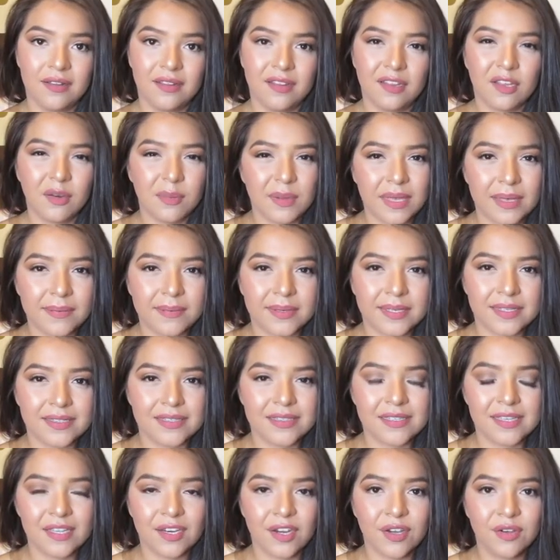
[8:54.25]
They're
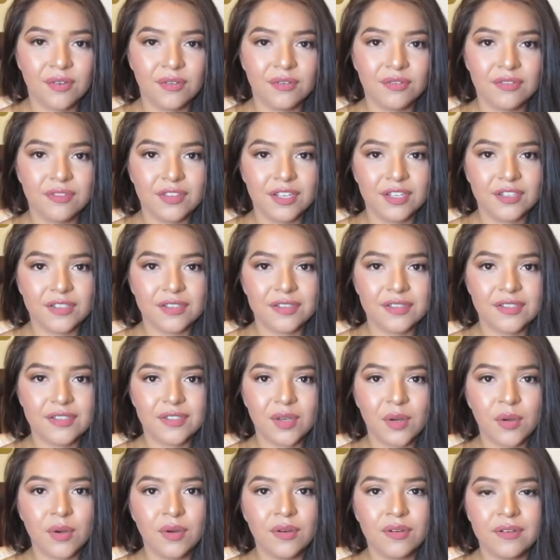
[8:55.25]
babies, you know?
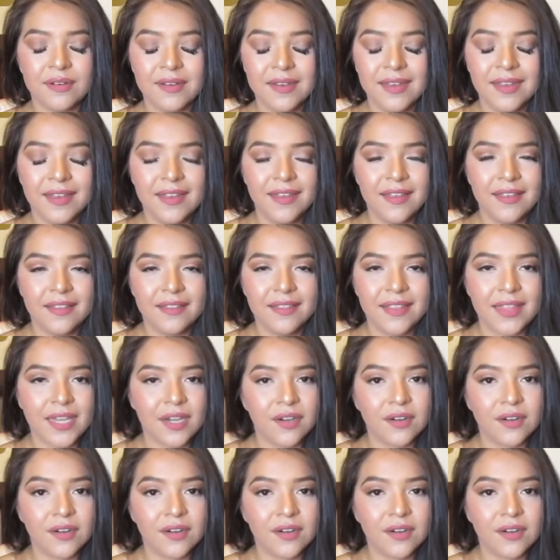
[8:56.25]
They